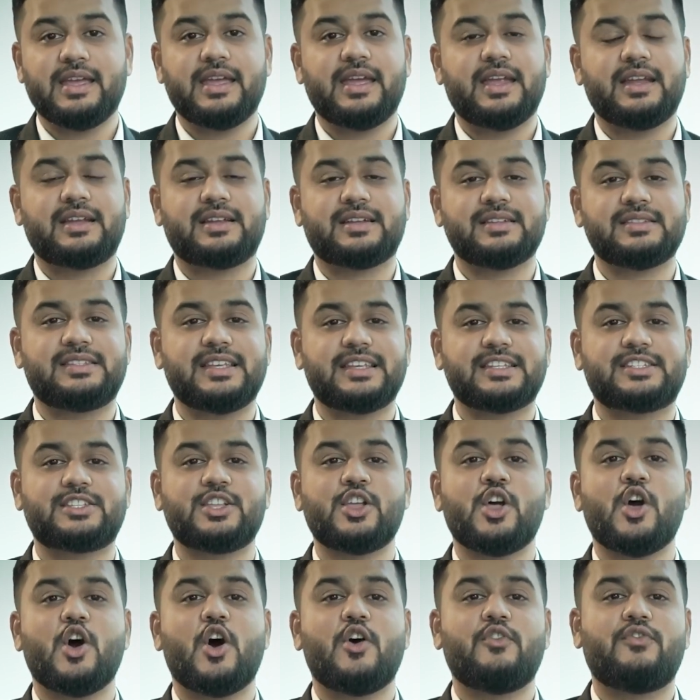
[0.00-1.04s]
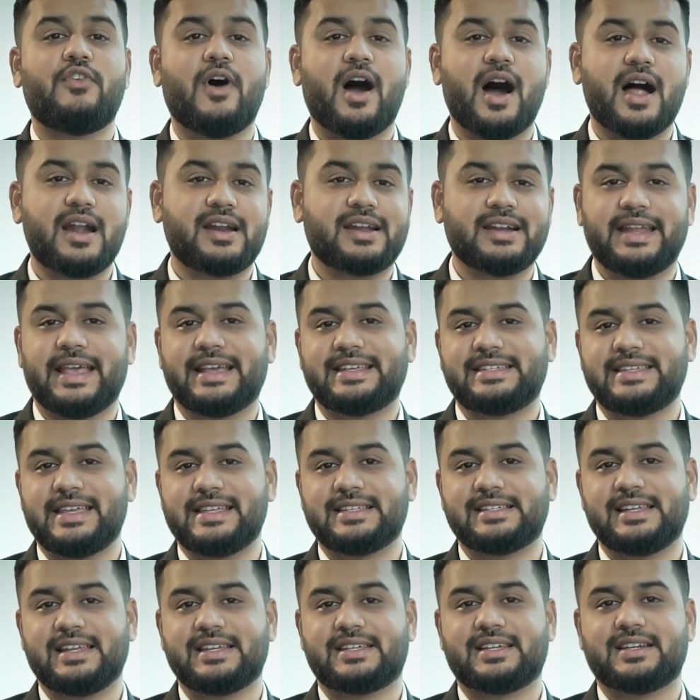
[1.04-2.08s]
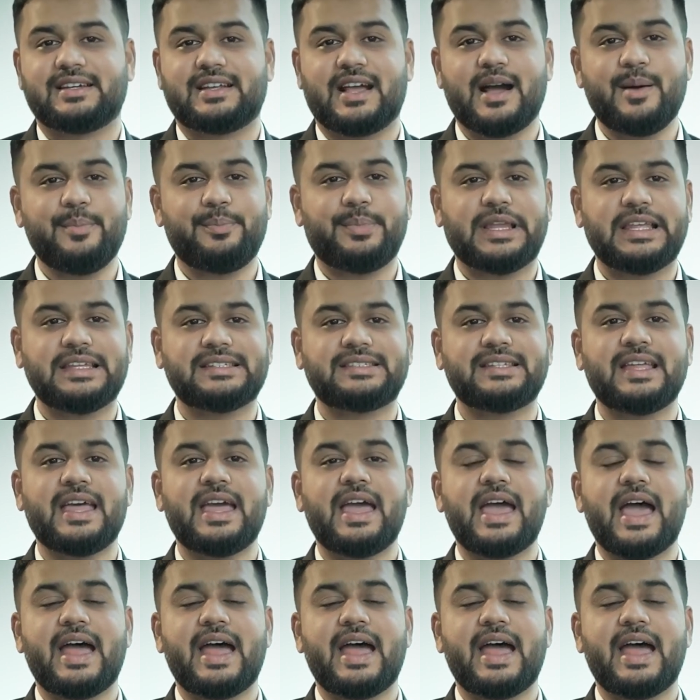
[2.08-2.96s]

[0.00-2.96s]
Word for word: It consists of 100 exchange listed companies